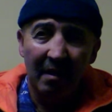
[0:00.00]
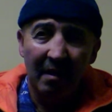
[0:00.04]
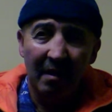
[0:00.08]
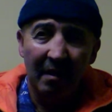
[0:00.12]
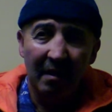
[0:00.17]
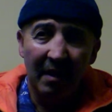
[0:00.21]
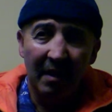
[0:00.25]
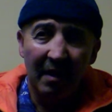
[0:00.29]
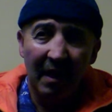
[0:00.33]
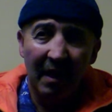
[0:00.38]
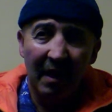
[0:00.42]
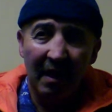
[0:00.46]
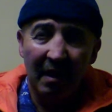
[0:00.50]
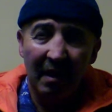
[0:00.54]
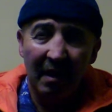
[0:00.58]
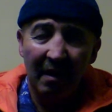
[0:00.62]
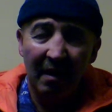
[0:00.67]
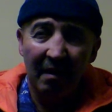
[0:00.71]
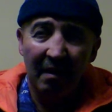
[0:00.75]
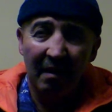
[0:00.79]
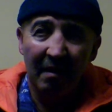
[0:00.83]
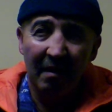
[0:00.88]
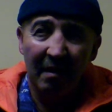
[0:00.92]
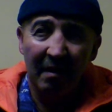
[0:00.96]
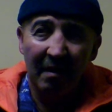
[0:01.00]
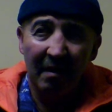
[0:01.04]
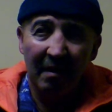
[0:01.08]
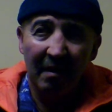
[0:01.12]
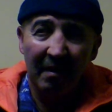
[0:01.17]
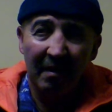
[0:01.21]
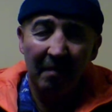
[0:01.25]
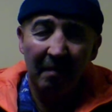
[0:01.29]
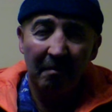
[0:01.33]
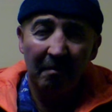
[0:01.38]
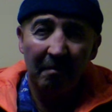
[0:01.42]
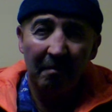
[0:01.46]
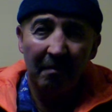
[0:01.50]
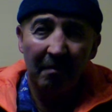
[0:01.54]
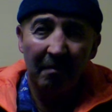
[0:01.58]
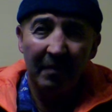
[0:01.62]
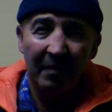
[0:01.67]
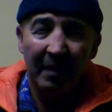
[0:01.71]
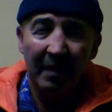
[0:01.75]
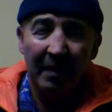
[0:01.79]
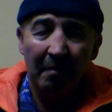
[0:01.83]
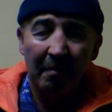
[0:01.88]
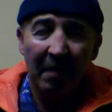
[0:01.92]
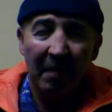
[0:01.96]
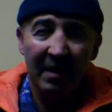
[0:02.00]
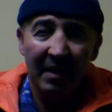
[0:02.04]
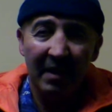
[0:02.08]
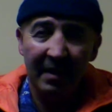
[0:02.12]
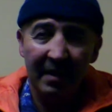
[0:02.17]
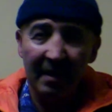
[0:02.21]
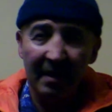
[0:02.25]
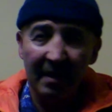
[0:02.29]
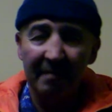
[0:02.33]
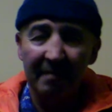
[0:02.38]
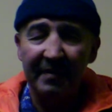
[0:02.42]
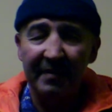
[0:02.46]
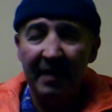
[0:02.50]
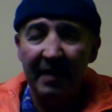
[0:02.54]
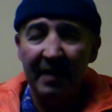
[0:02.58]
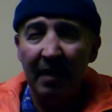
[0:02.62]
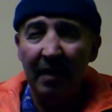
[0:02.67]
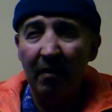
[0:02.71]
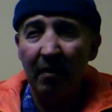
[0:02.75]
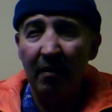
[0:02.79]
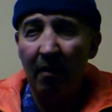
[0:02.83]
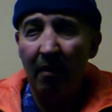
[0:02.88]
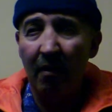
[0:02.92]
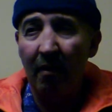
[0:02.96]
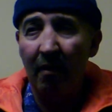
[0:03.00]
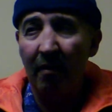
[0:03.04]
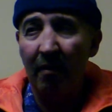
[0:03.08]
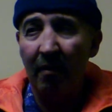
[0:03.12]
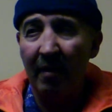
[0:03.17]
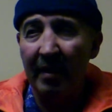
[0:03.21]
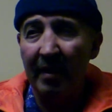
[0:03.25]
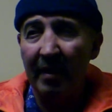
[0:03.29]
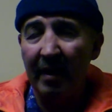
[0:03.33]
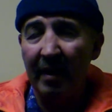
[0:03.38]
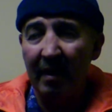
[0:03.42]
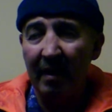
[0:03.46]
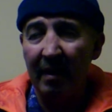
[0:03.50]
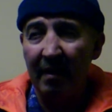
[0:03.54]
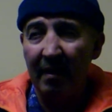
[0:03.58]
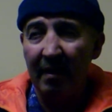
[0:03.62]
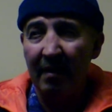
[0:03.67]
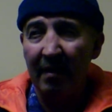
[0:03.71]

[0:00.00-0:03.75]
The Muslims, they call the